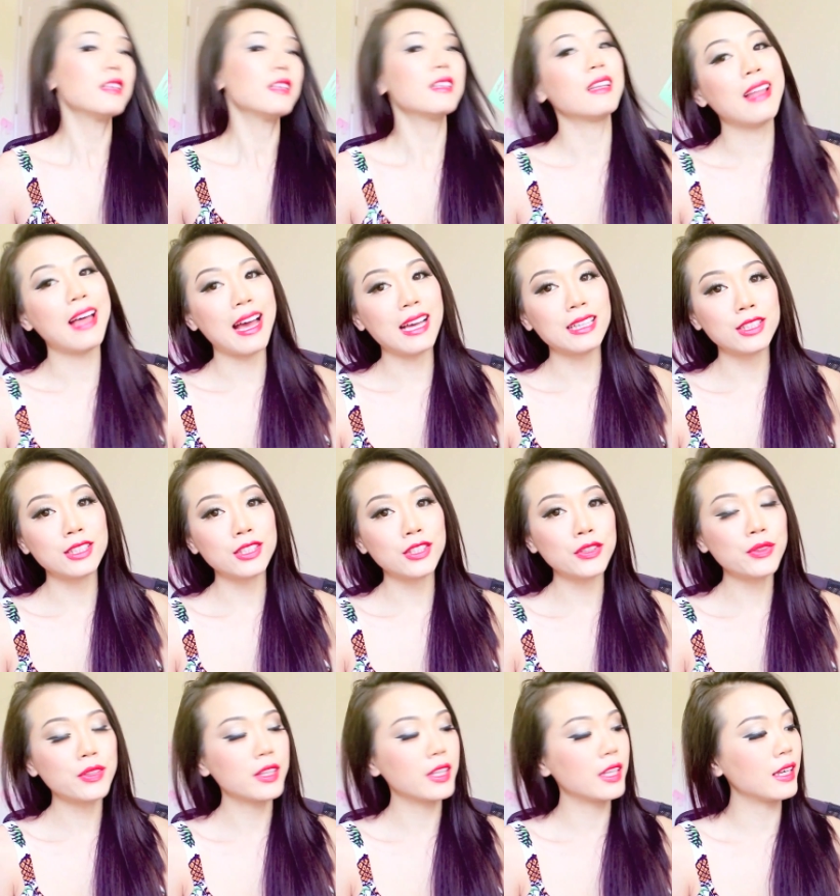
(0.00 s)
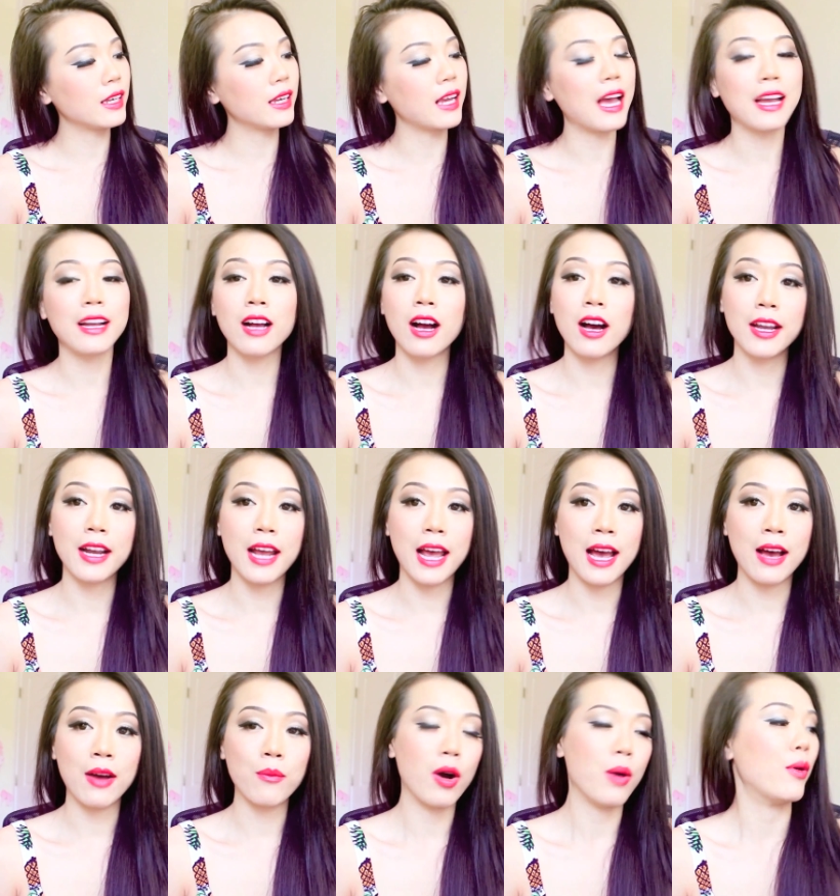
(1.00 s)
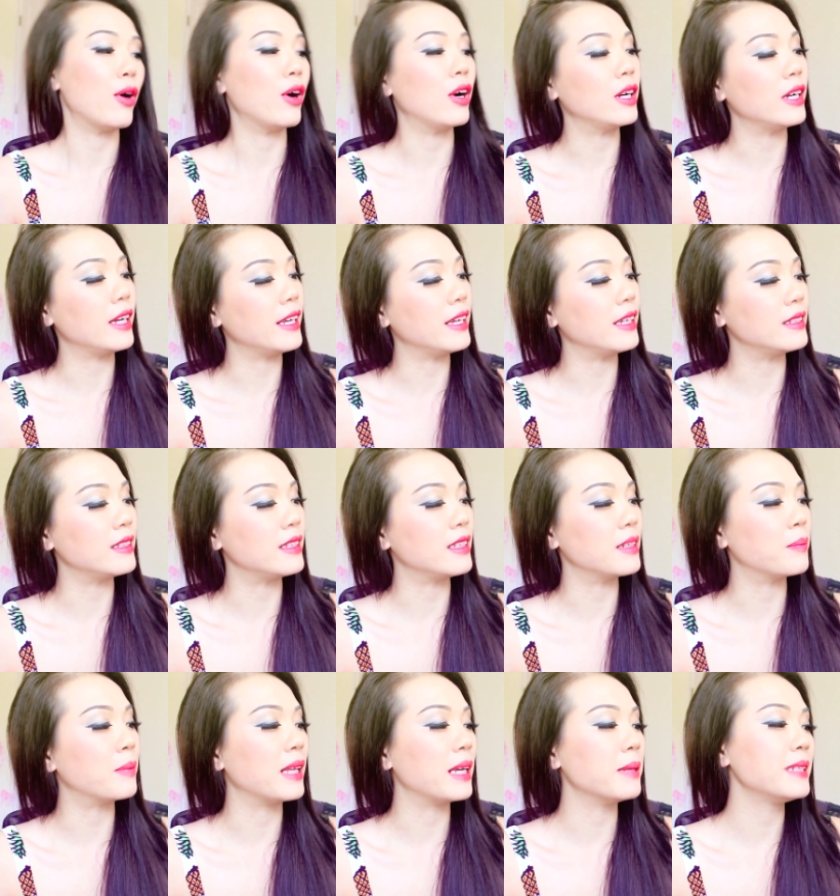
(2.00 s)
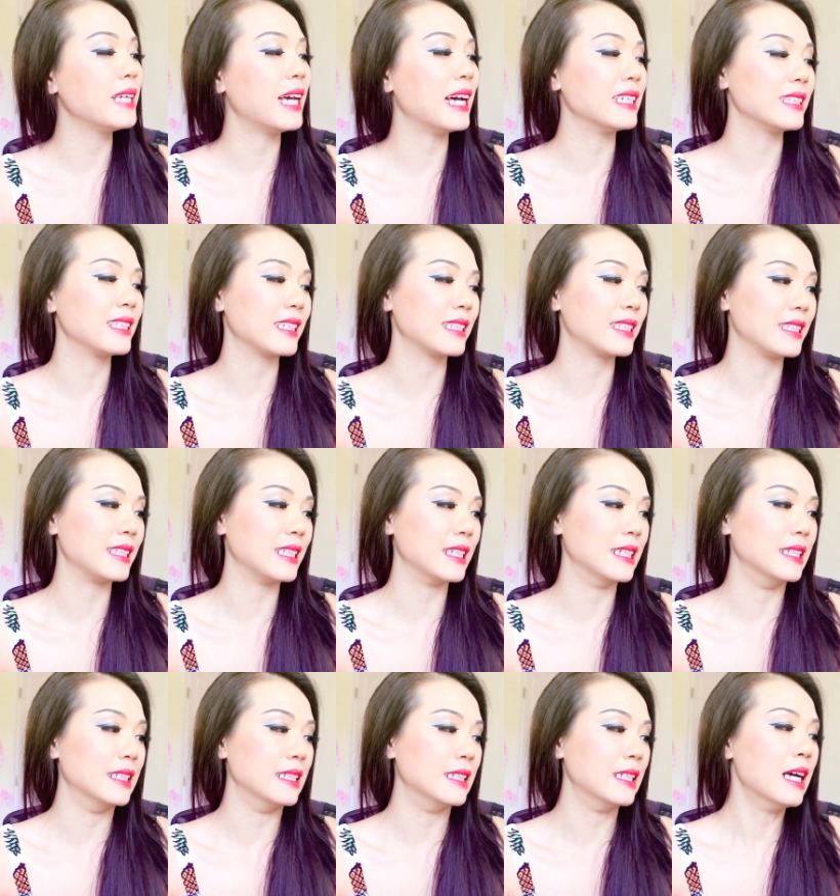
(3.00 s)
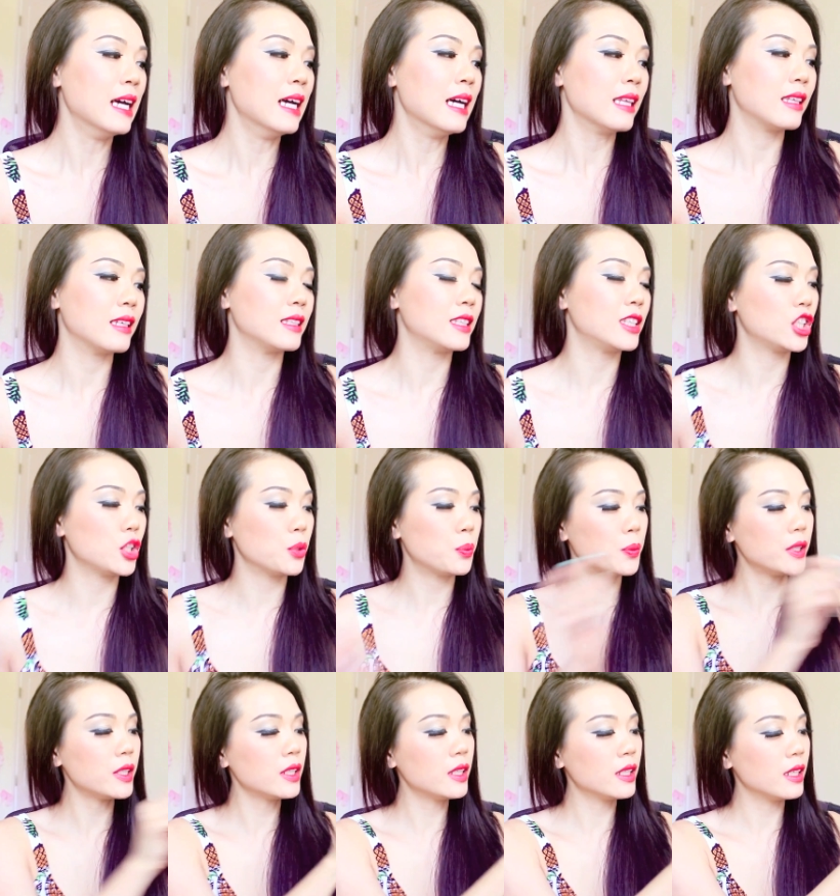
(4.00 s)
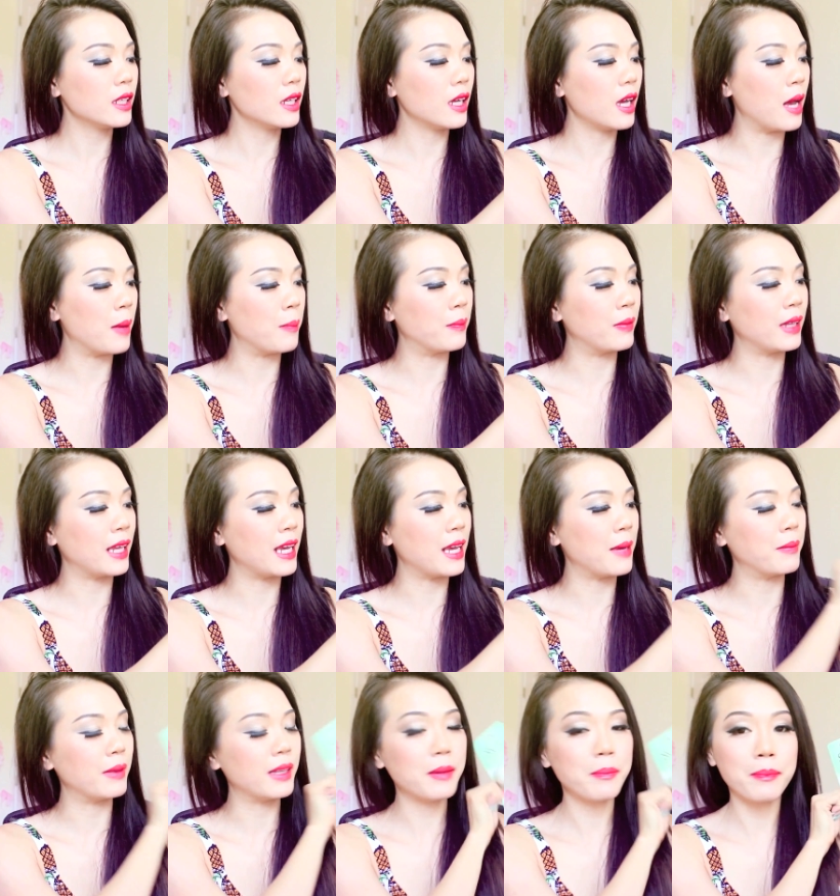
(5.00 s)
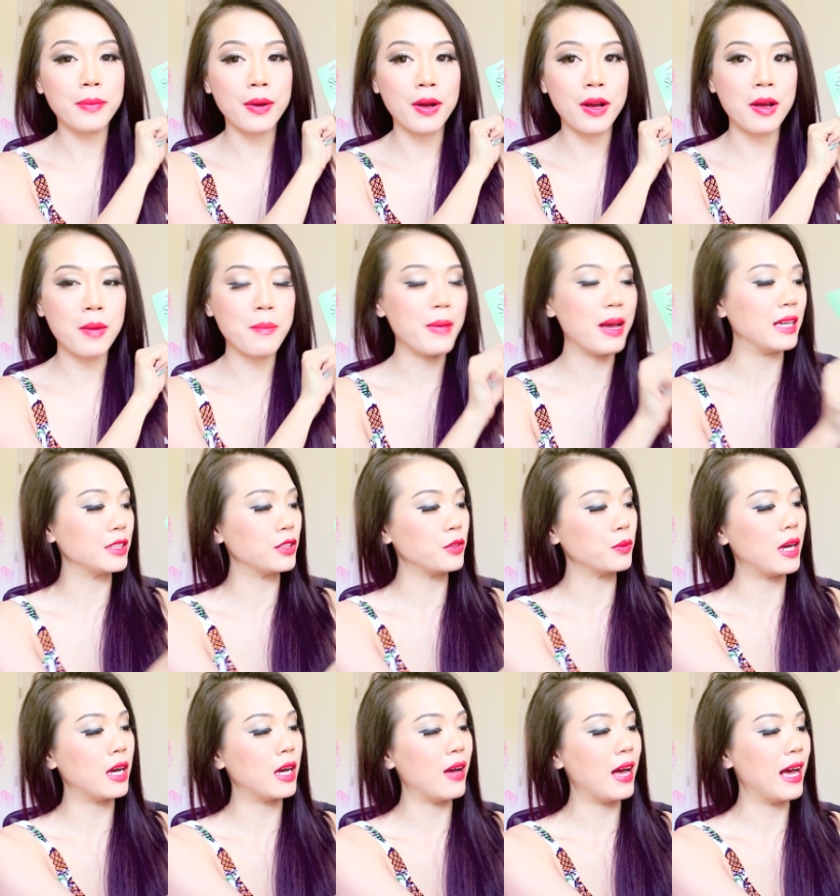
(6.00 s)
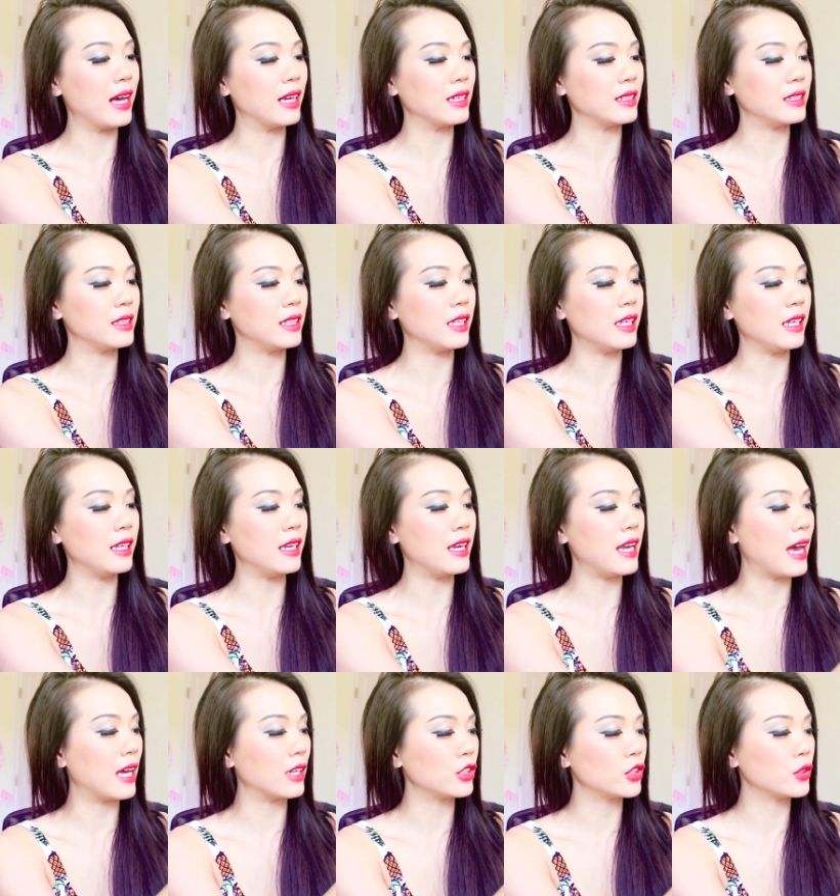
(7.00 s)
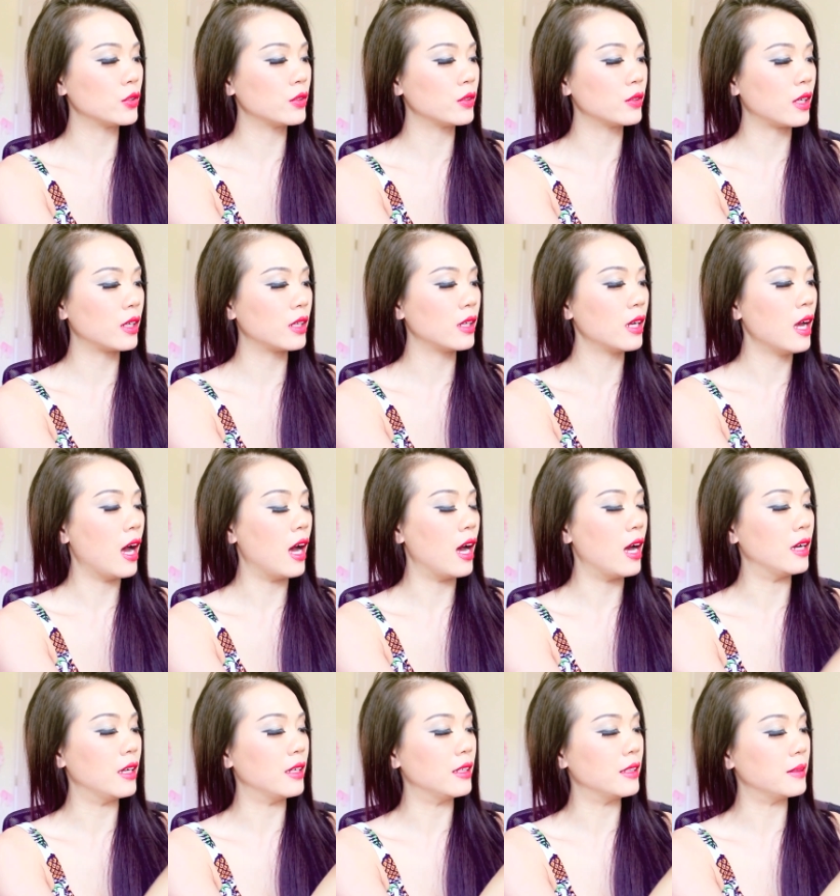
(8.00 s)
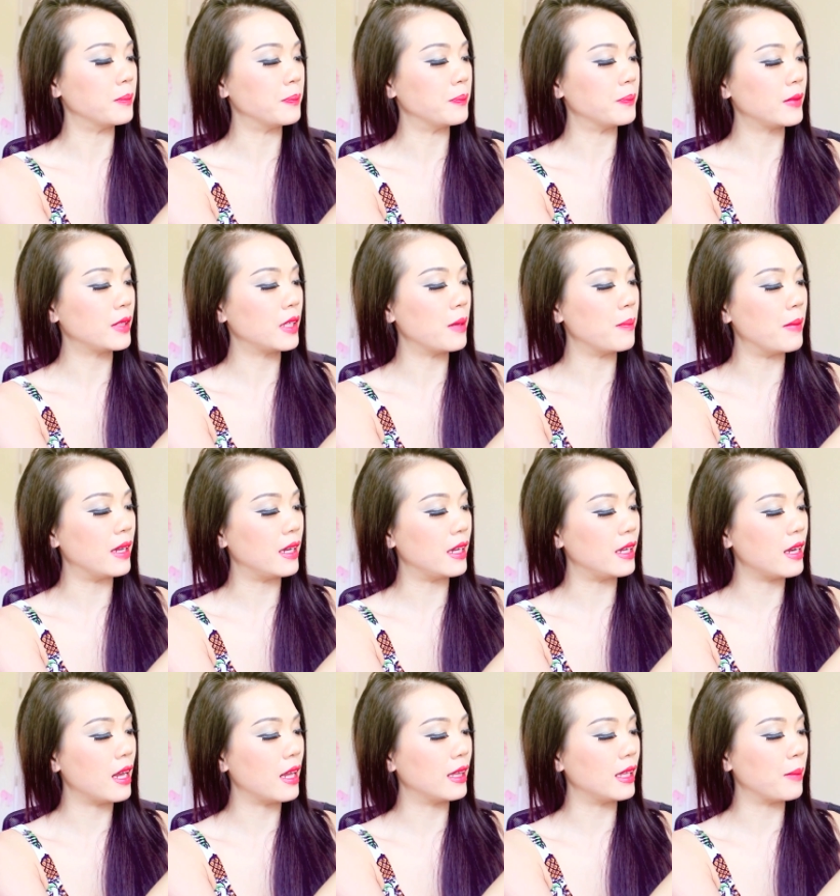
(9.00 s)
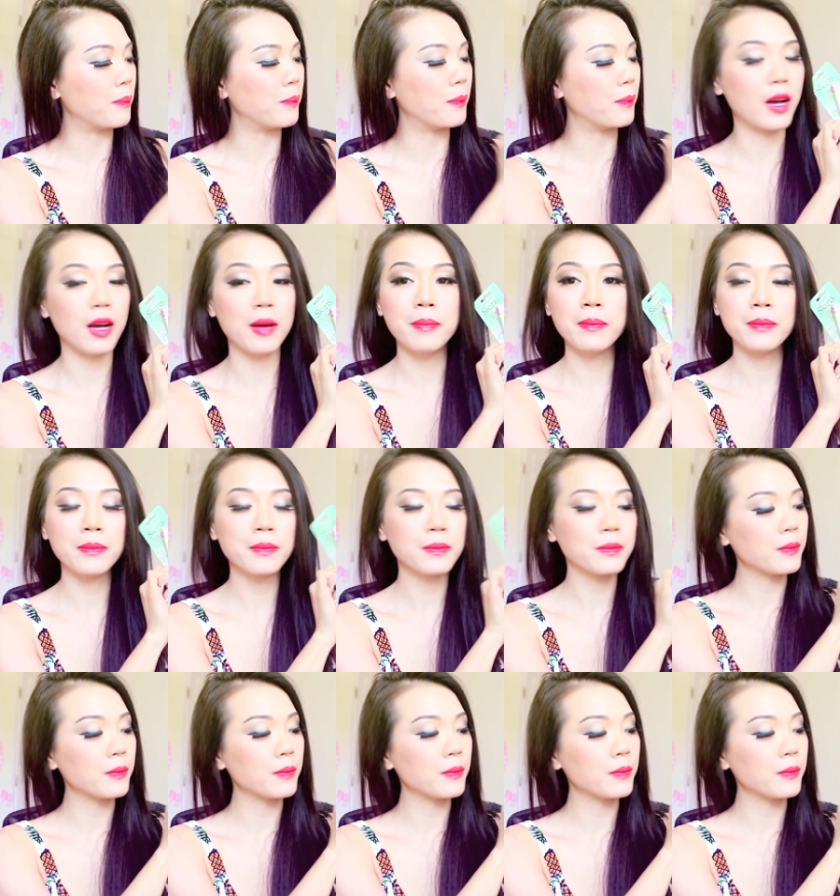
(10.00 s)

The last two thing I got at Walmart is the Blamtastic Skin, the Super um, Blam Lip Balm as well as the Natural uh, Committed Lip Balm.